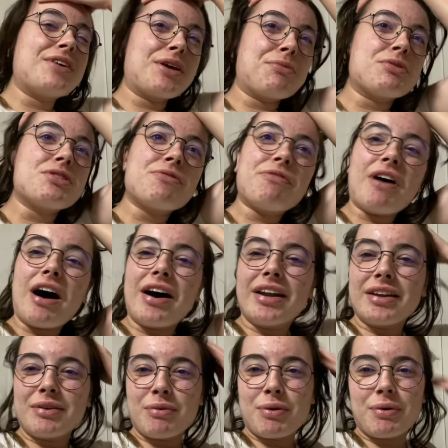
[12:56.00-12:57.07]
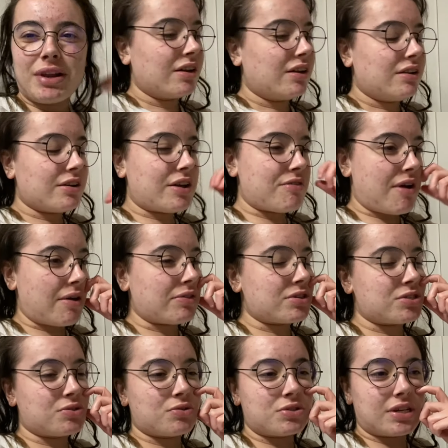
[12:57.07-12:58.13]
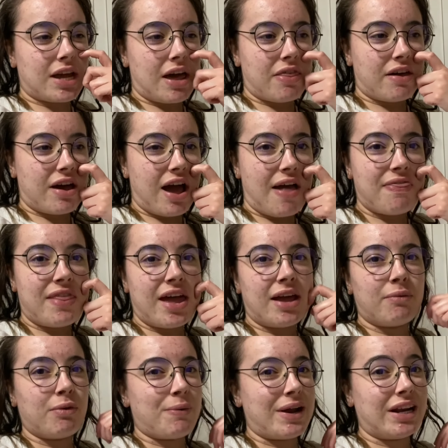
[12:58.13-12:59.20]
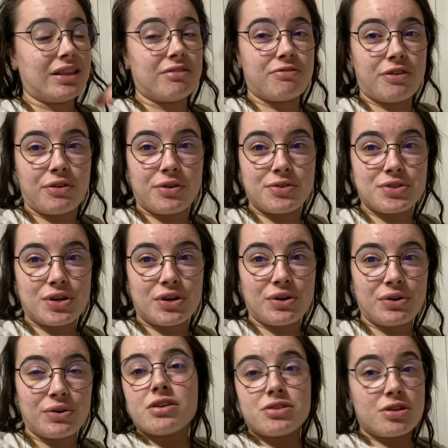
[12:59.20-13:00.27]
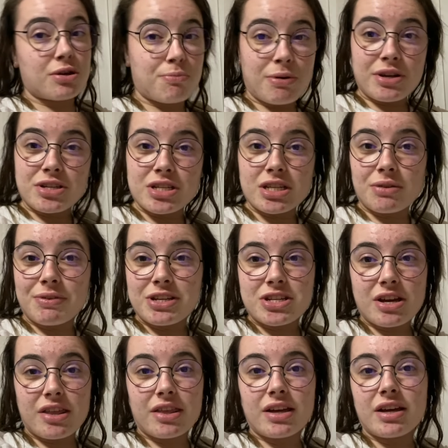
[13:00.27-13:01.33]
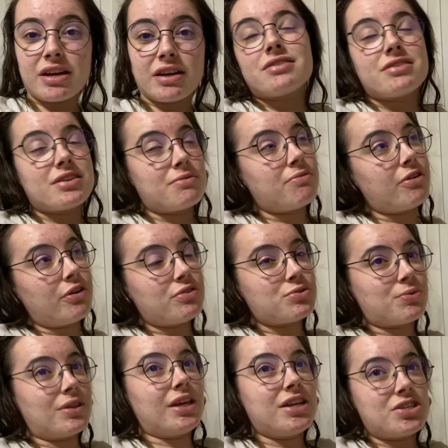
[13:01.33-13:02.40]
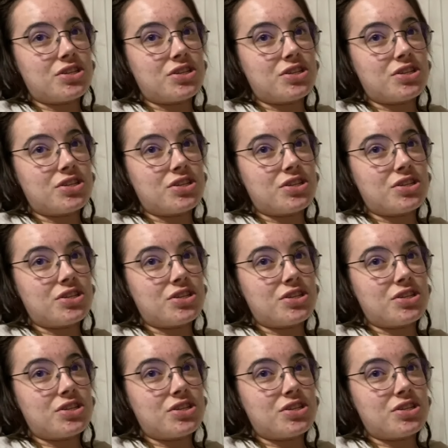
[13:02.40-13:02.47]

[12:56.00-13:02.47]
it was fun. We were like looking around the store together, and then we went in the photo zone, took pictures of each other, did photos with each